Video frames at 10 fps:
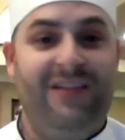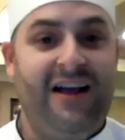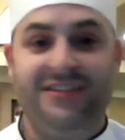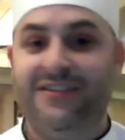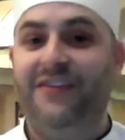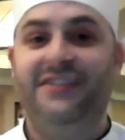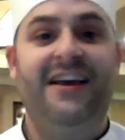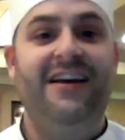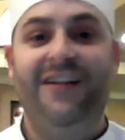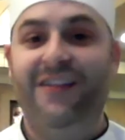lots of
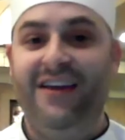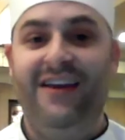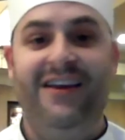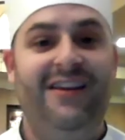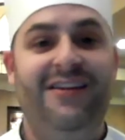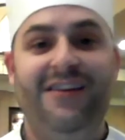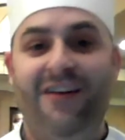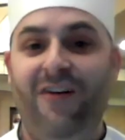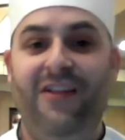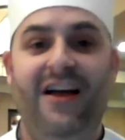Italian,
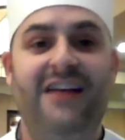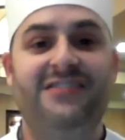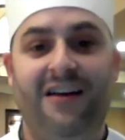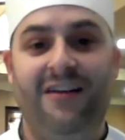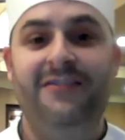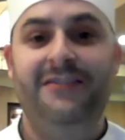all that stuff.